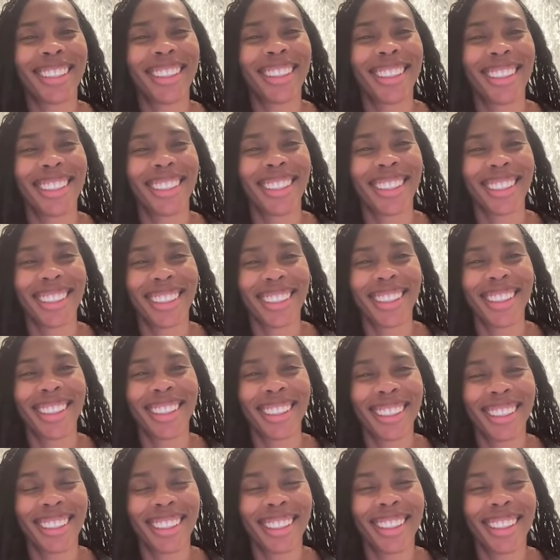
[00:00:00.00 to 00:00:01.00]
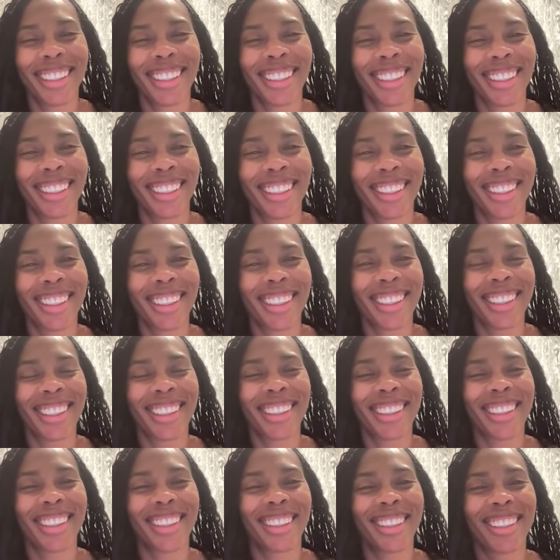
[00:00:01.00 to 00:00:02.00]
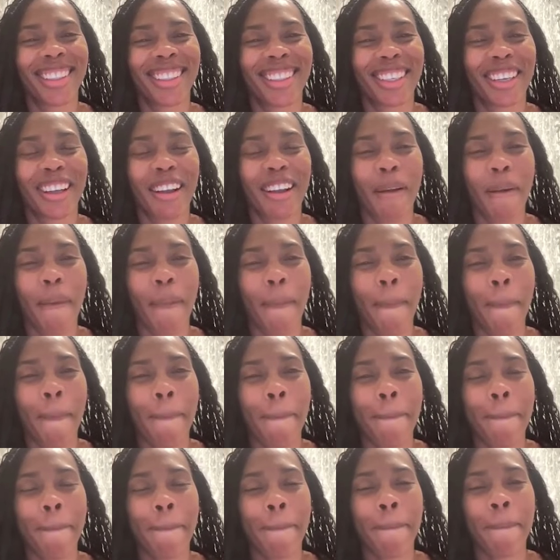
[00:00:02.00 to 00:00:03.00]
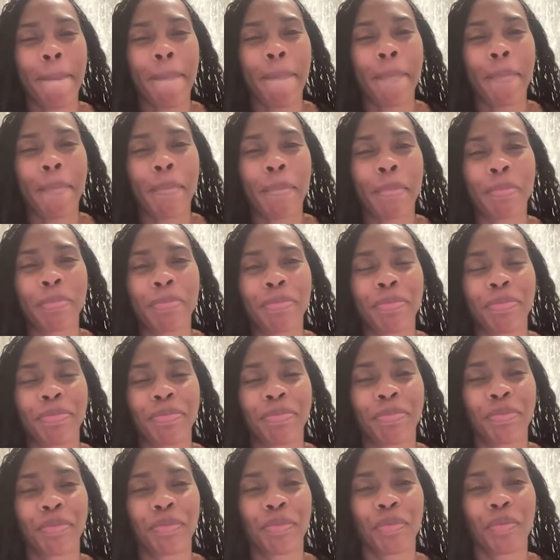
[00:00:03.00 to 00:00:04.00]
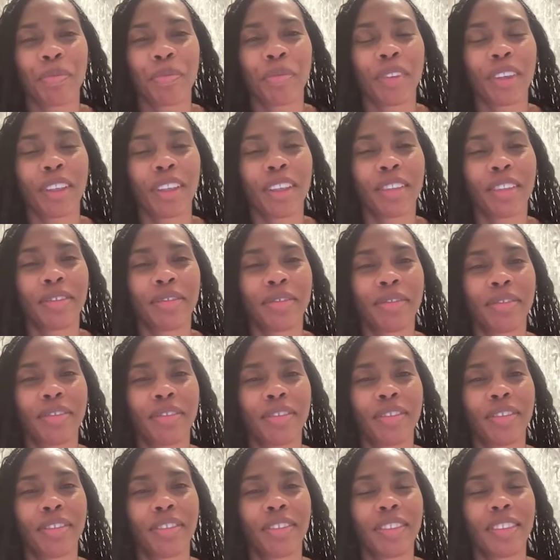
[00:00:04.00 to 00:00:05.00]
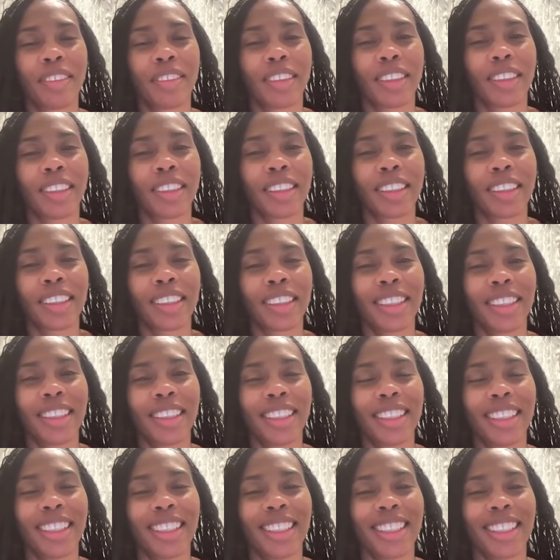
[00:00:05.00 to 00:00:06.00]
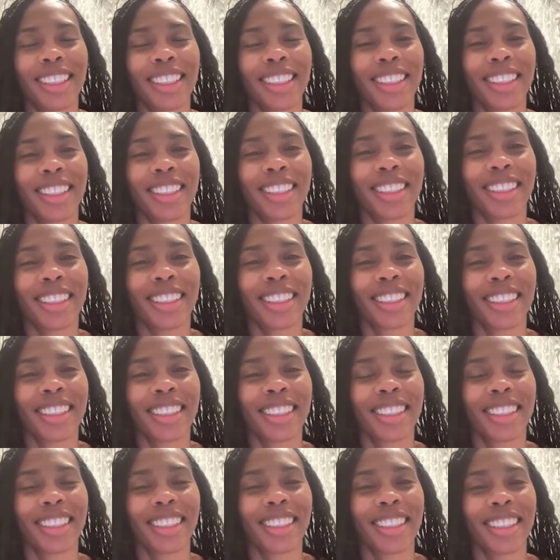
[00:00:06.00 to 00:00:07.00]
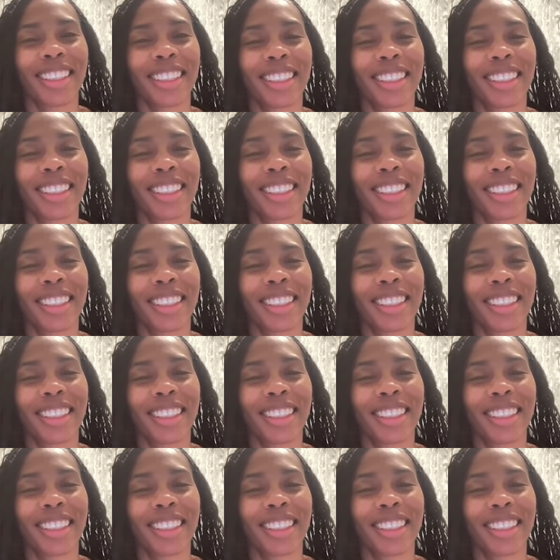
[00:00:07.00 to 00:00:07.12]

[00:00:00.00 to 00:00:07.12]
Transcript: The person shown says nothing.